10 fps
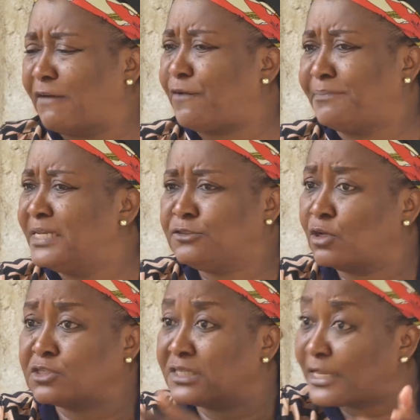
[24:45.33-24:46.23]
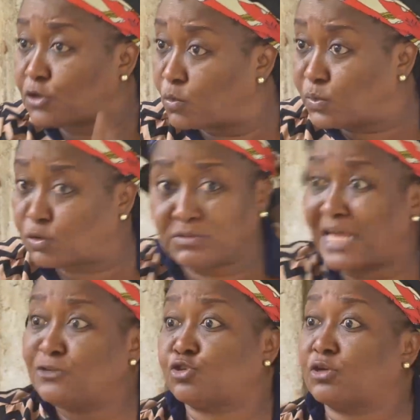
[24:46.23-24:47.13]
the family doesn't get on with you,
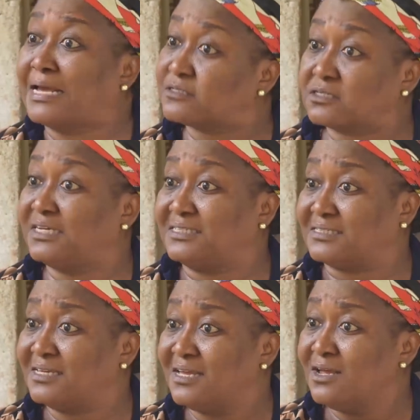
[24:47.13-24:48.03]
then you should cancel it.